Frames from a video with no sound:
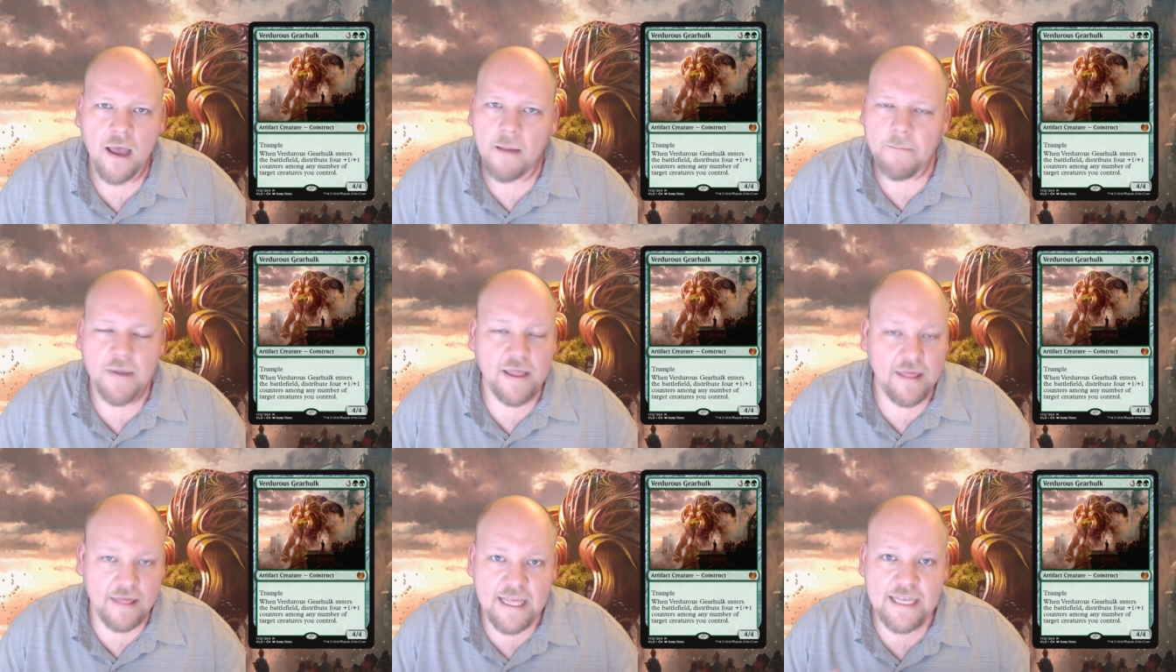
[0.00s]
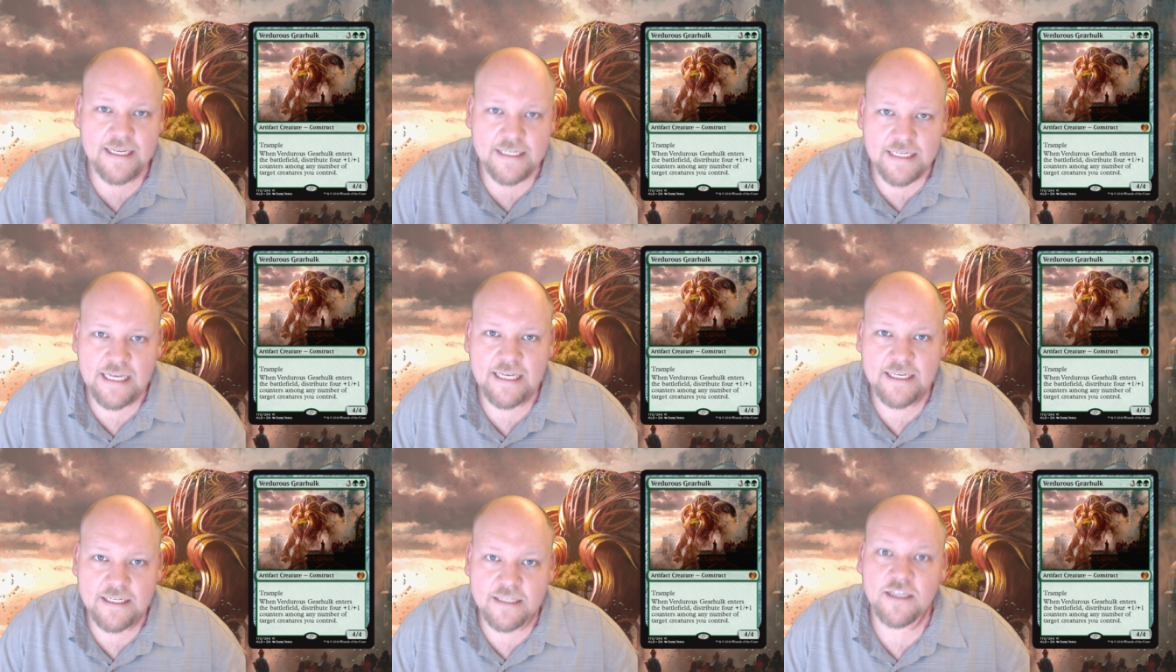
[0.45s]
but this
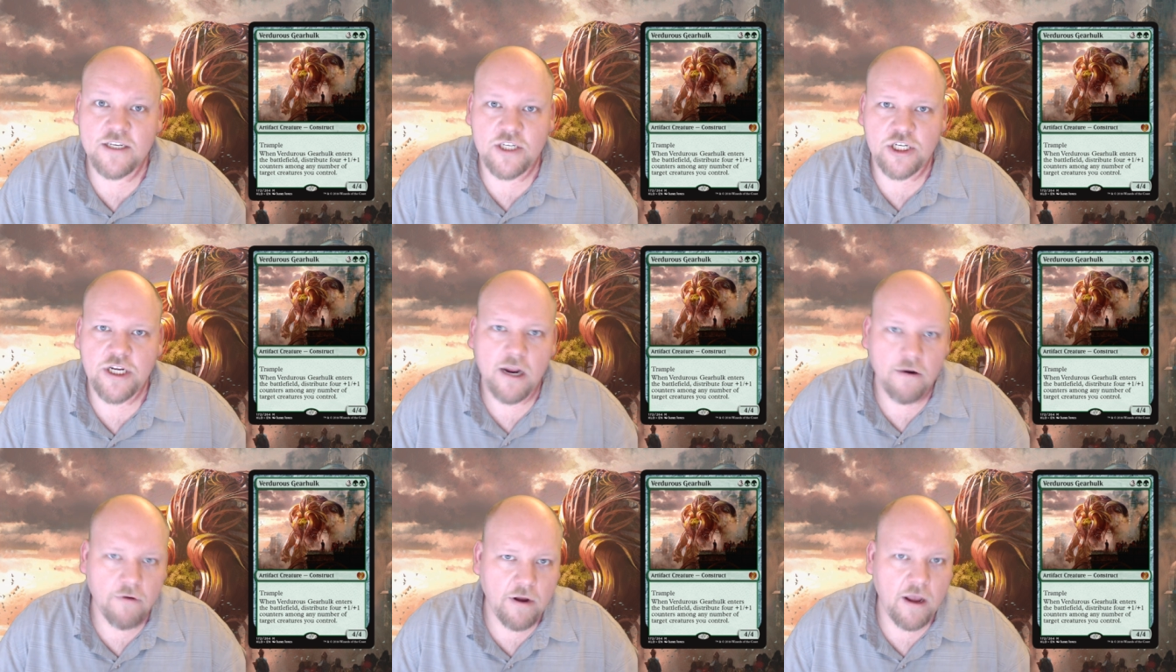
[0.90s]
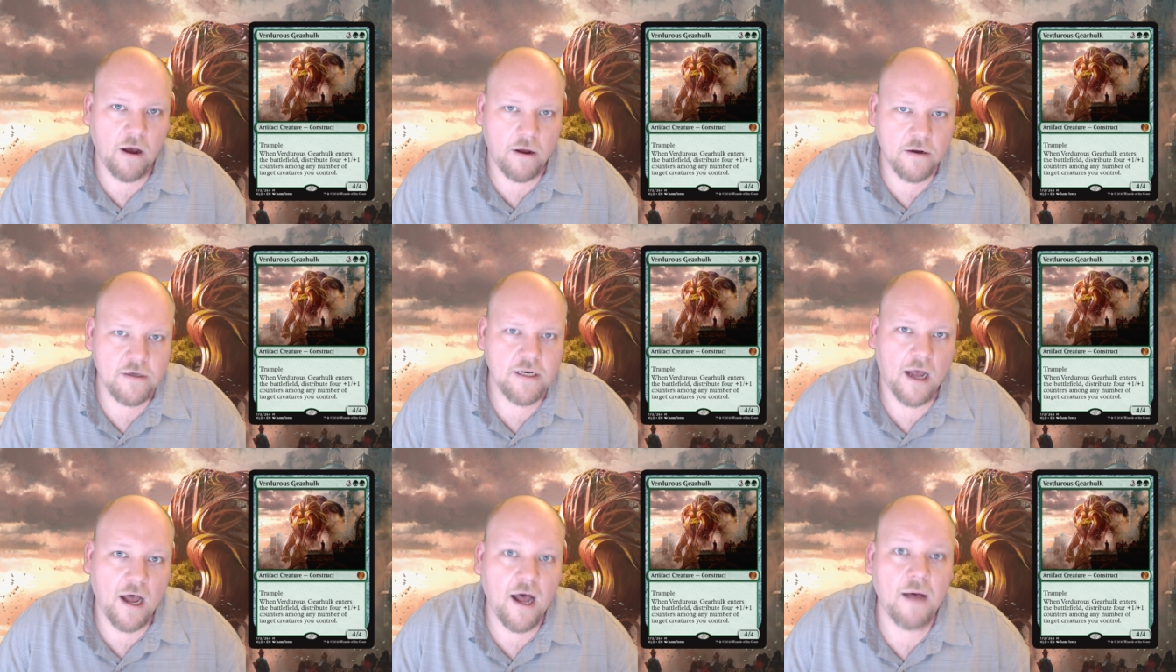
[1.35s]
is the cherry on
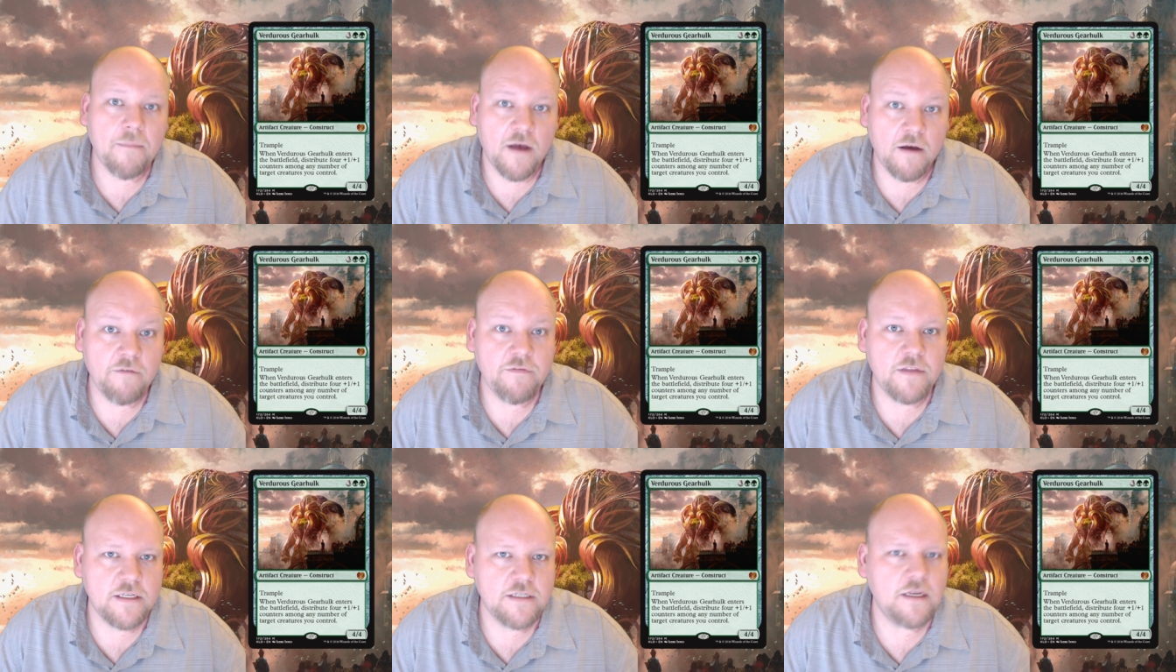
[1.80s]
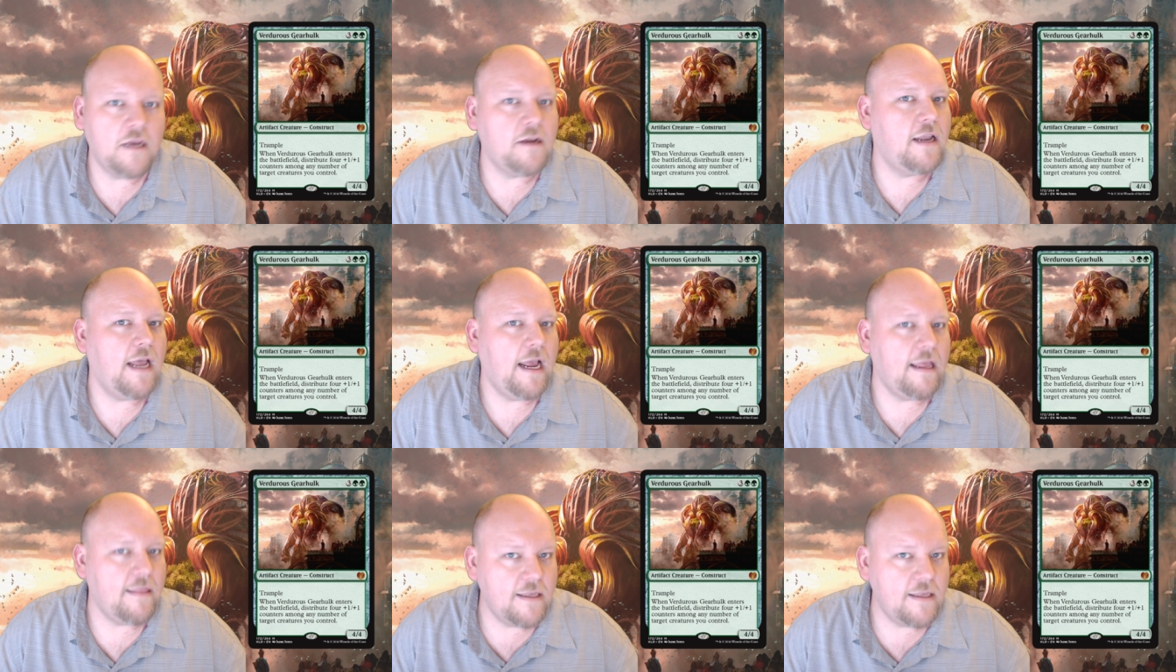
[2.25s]
top of the sundae.